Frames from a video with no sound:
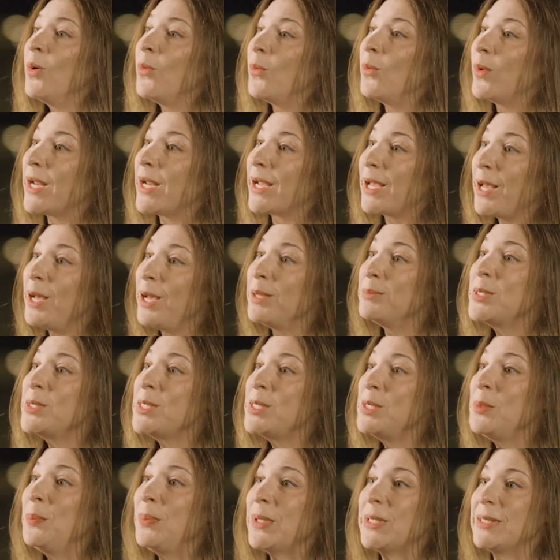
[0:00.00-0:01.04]
When it comes
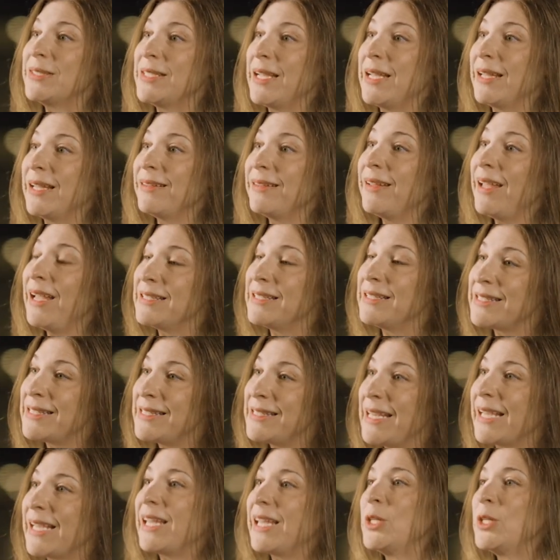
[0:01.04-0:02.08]
to building and
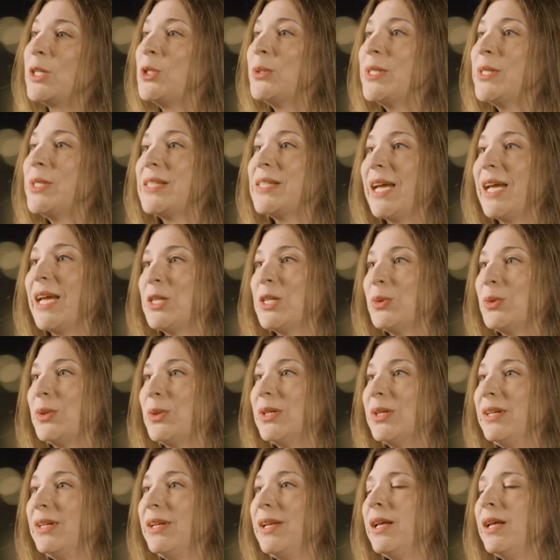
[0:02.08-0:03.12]
sticking to a
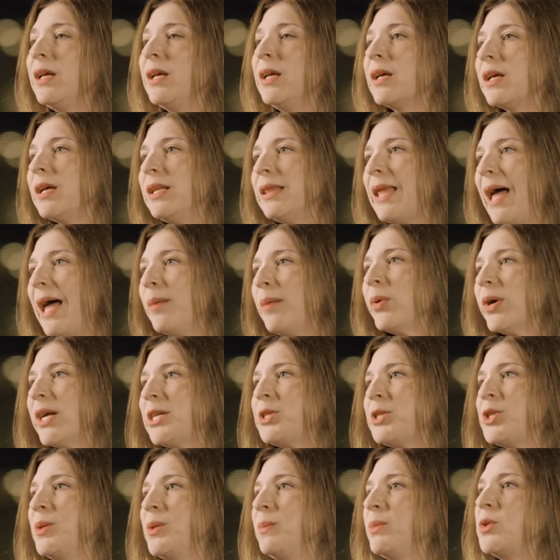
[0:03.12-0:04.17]
schedule,
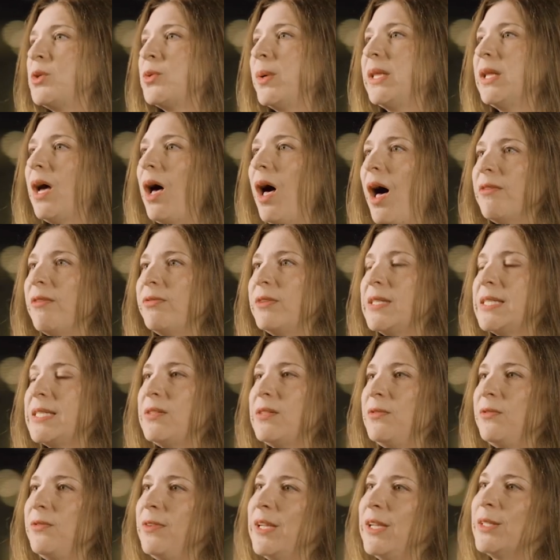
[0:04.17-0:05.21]
collaboration between the office
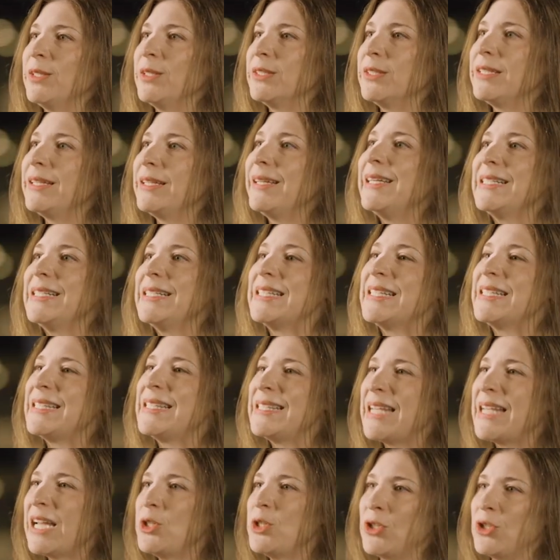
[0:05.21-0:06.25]
and field is
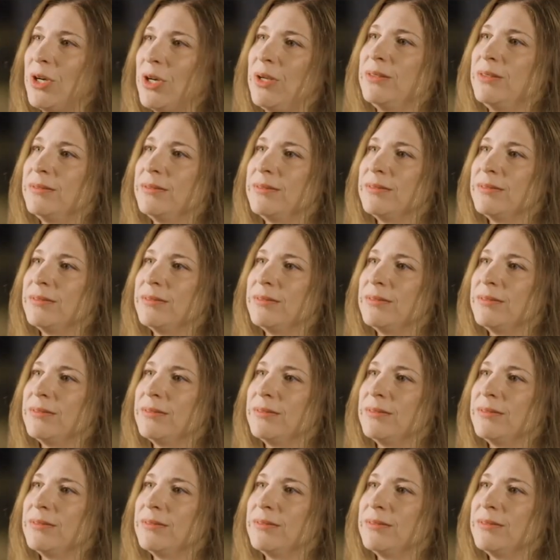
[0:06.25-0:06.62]
essential.